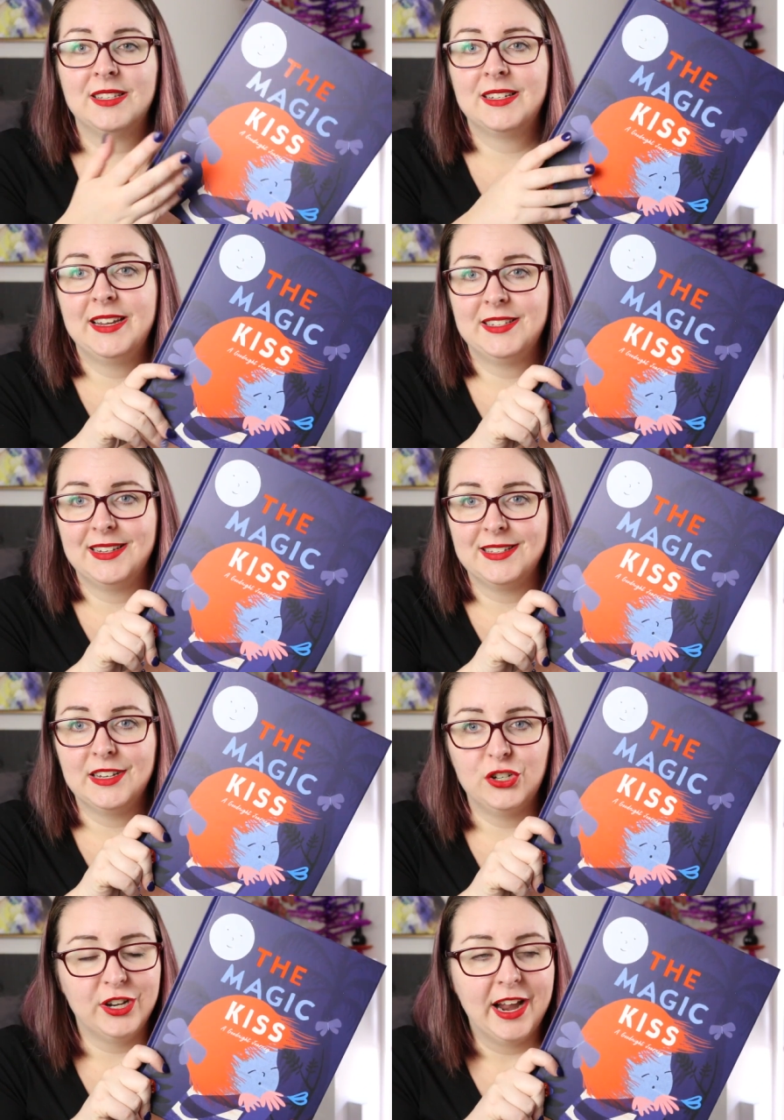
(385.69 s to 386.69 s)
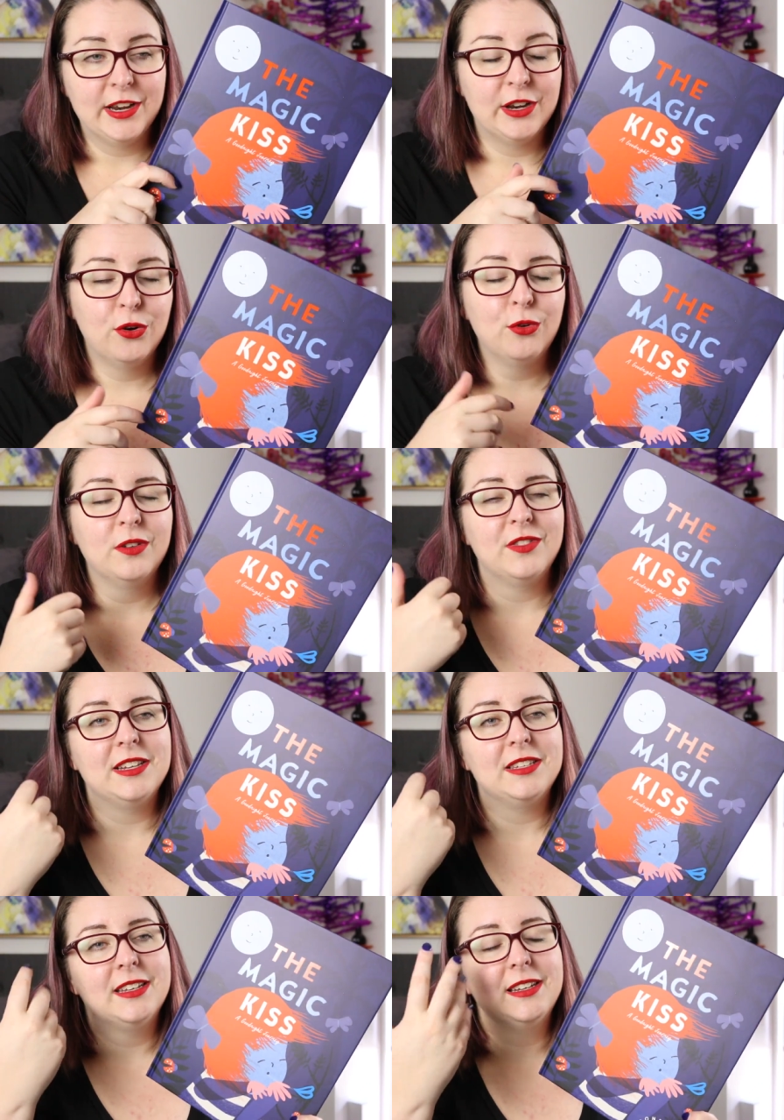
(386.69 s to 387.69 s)
the kiss is initiated, all of
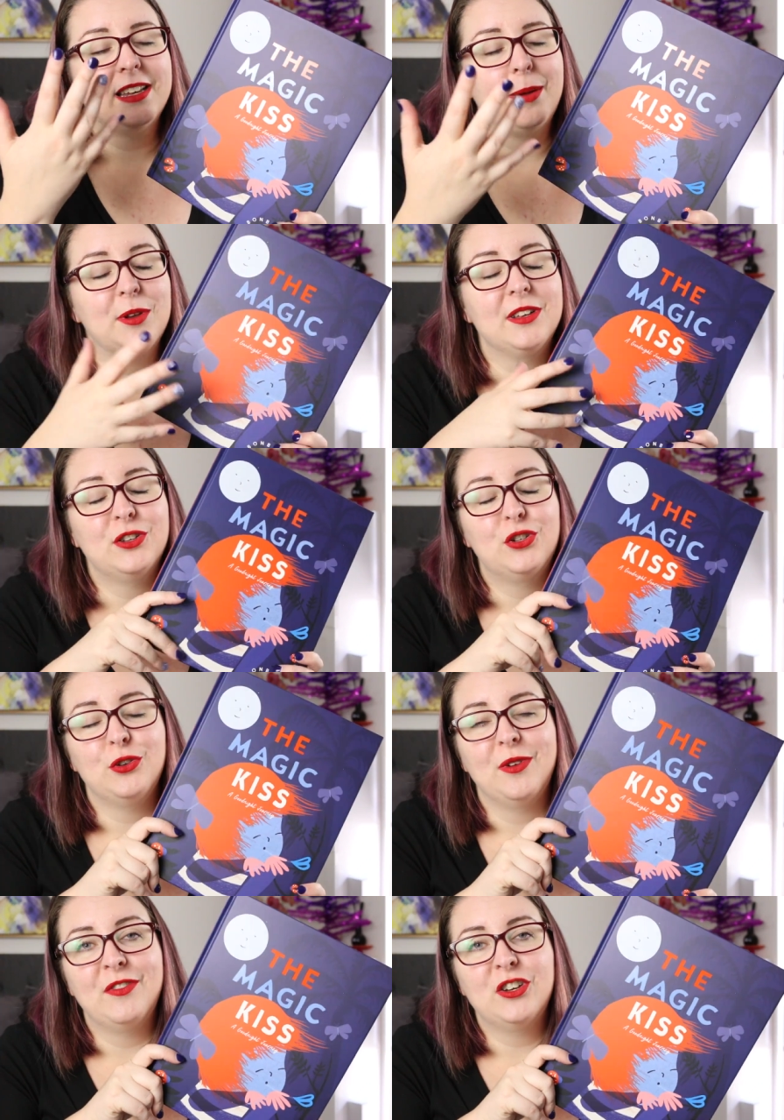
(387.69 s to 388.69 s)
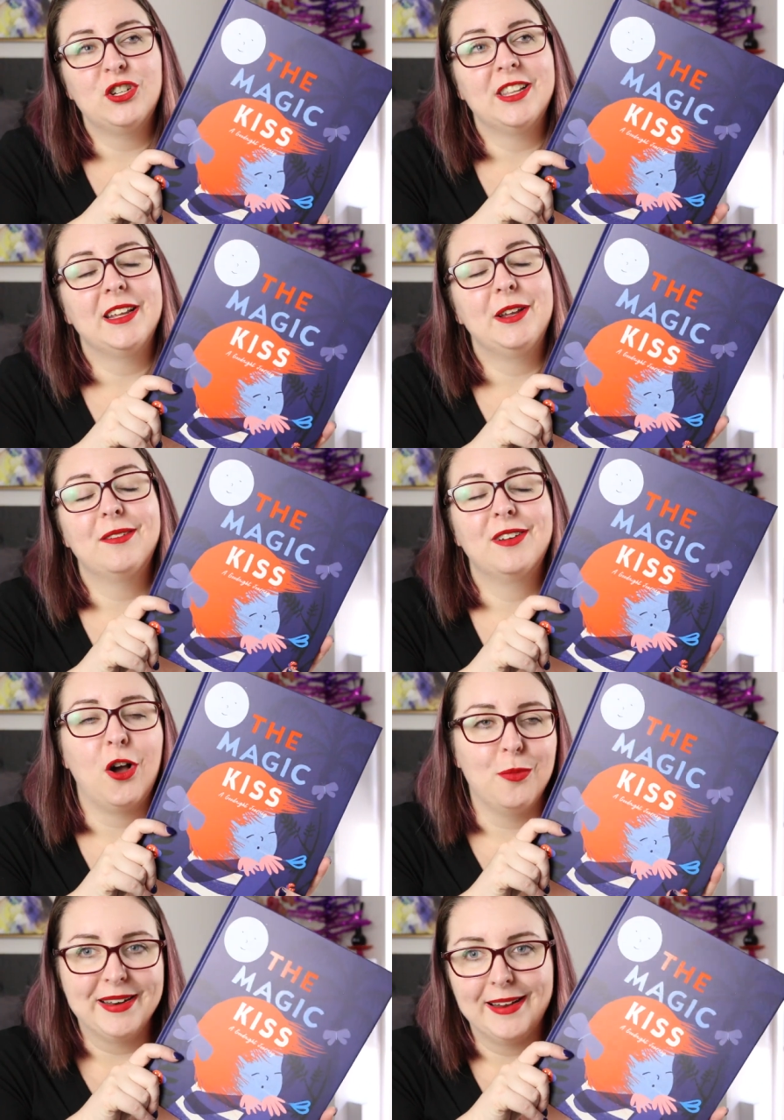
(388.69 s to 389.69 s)
these things happen to eventually
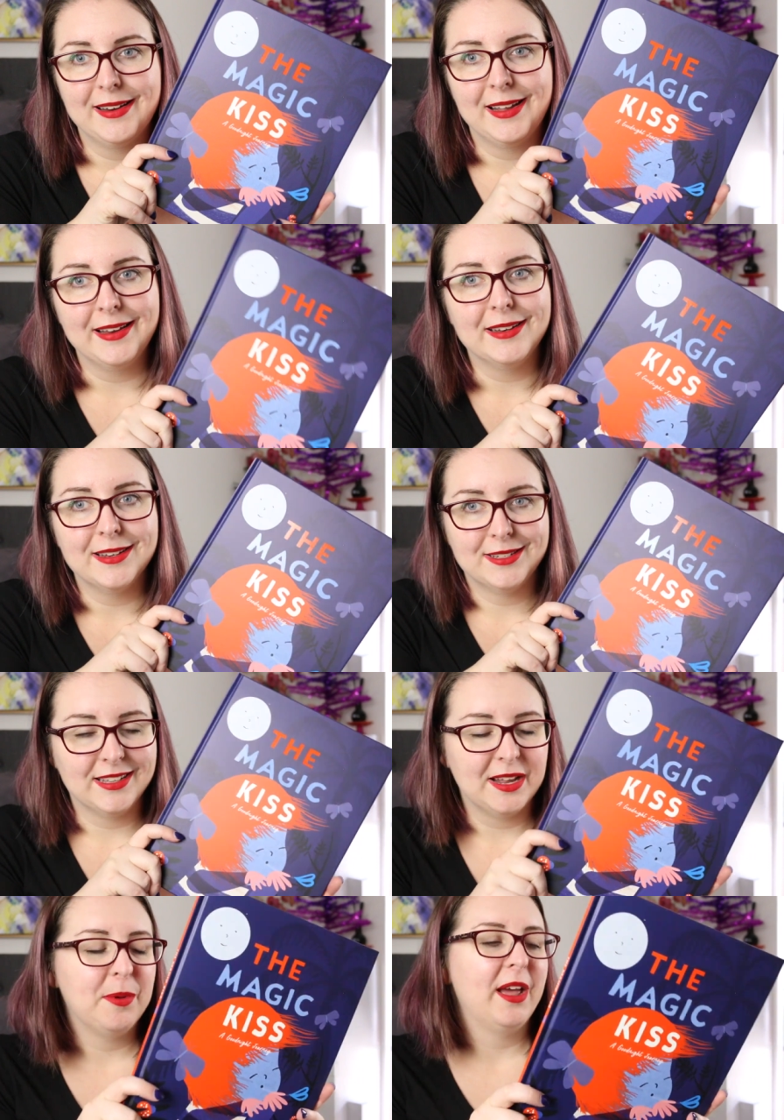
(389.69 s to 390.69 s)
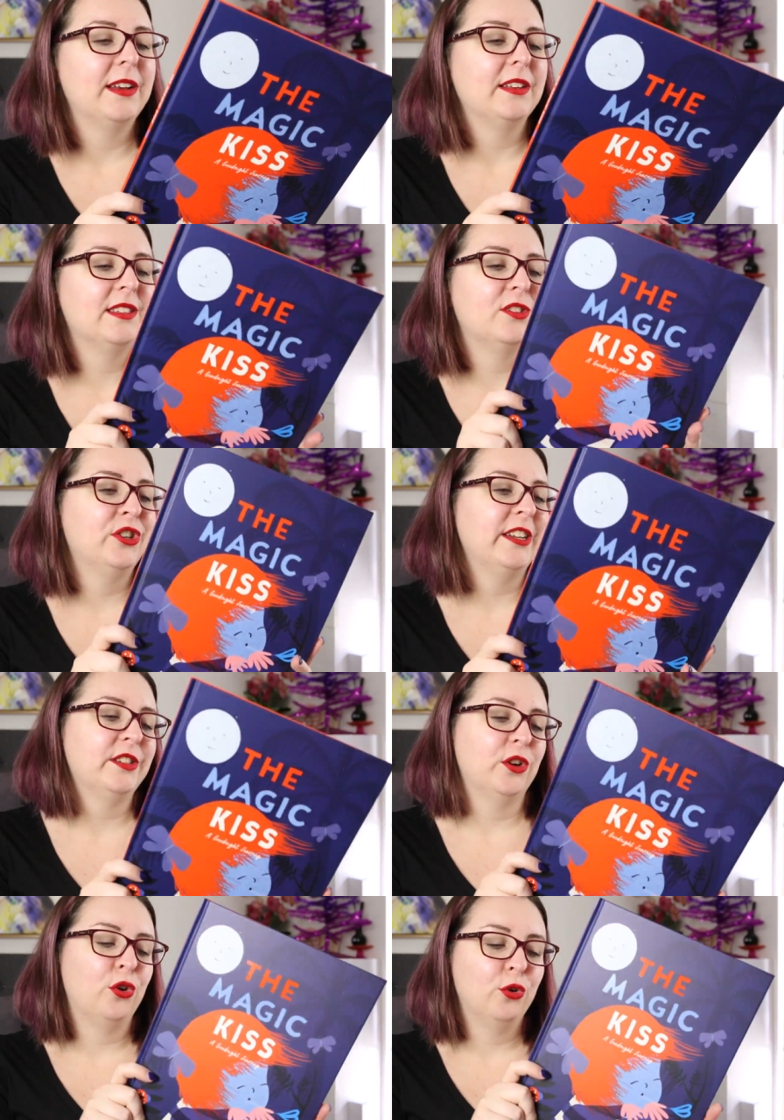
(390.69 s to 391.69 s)
culminate in sleep. And it's
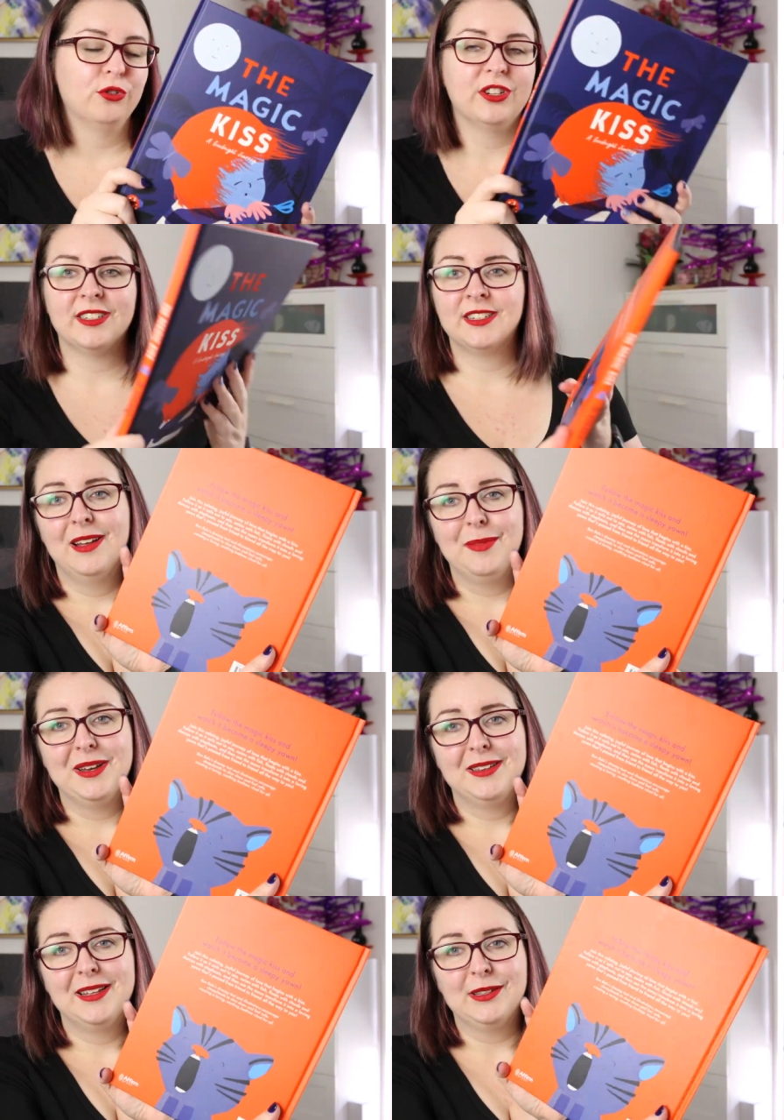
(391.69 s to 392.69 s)
just gorgeous. I mean, the